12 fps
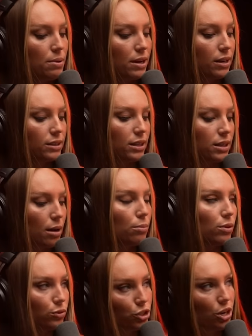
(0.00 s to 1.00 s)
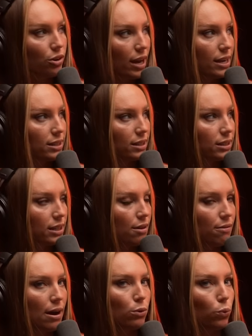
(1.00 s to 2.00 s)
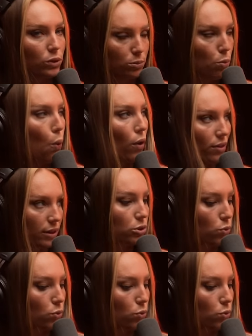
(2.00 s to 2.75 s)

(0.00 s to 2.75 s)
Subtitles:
because the number of shell casings they found was more than